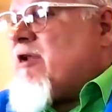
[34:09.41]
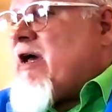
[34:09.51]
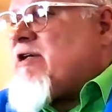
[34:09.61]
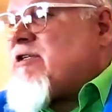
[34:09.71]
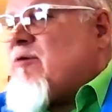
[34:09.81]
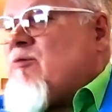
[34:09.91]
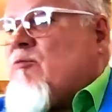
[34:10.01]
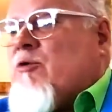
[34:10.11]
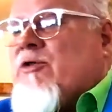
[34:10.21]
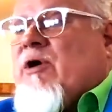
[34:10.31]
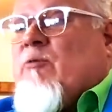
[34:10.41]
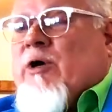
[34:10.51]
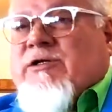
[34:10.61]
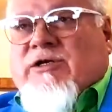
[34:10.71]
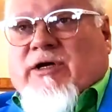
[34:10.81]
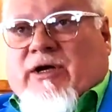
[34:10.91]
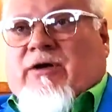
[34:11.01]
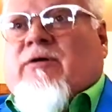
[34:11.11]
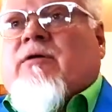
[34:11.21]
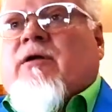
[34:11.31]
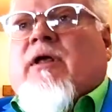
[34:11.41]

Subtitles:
Last Supper were that once a year,